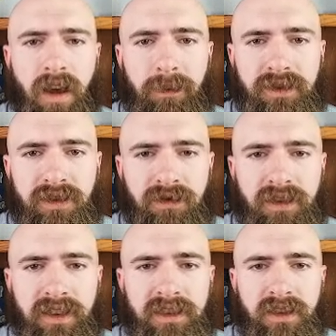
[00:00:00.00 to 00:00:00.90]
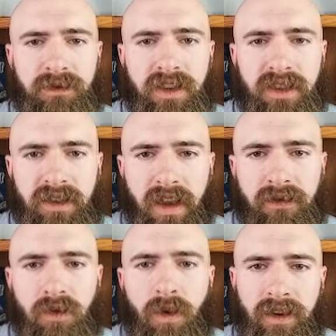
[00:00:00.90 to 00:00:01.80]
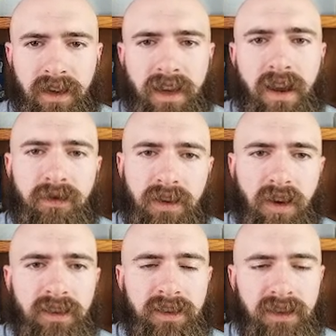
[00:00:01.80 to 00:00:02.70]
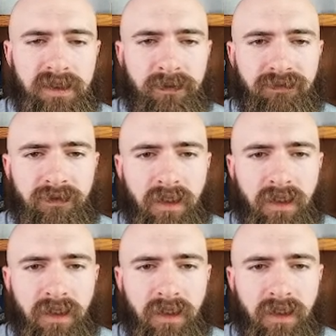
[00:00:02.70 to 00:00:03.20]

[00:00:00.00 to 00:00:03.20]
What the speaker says: opportunities to teach everyone in every context.